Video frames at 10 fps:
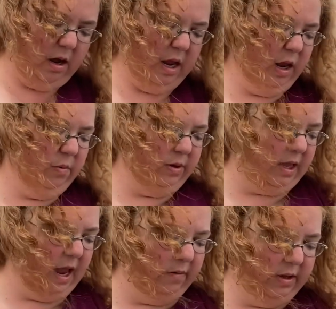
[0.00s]
in with
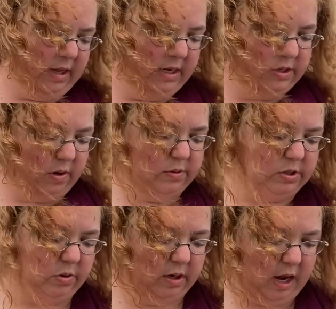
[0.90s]
everything, so I'm just
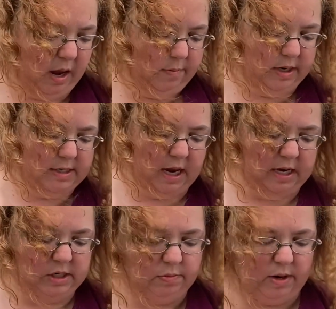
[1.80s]
going to kind of mix that
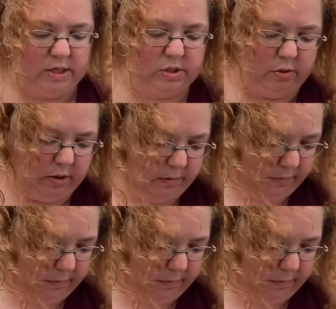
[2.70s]
into my soil.